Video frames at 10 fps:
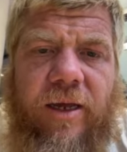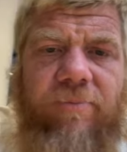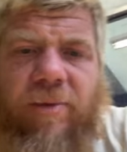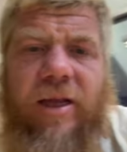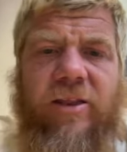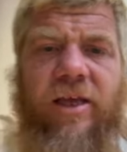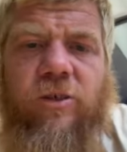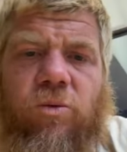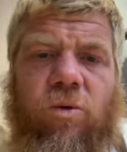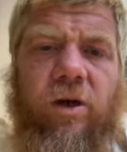and make
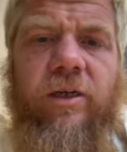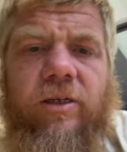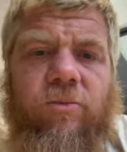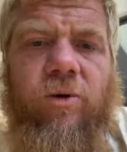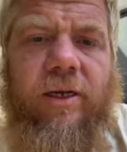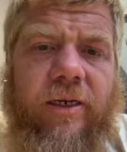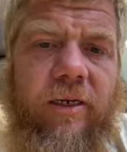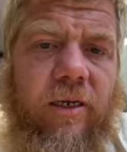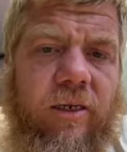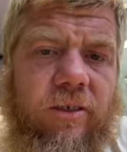things work when,
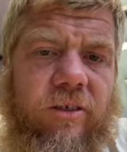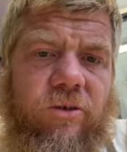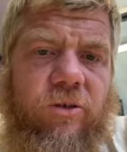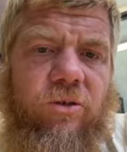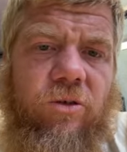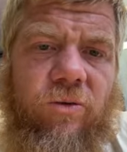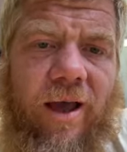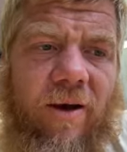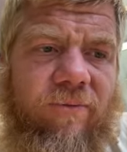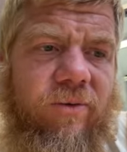you know, you, you
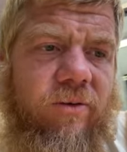have,